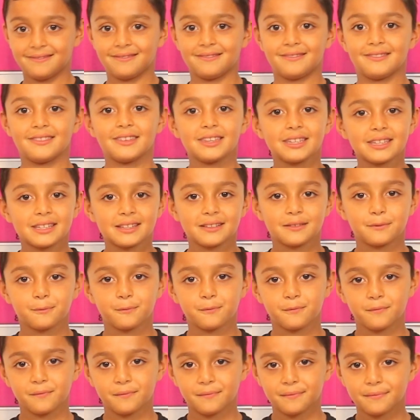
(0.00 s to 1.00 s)
Hi
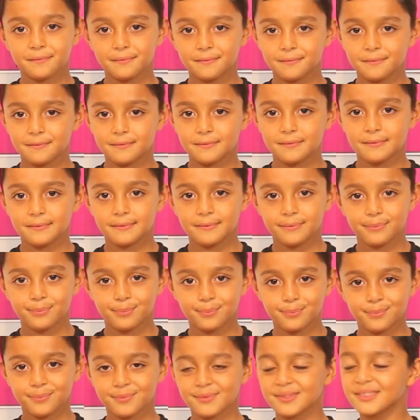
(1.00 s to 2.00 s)
Nile, do you know
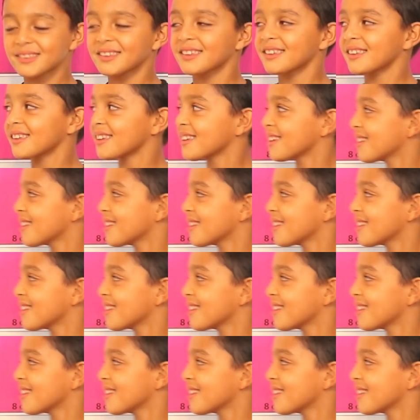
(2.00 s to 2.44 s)
what perimeter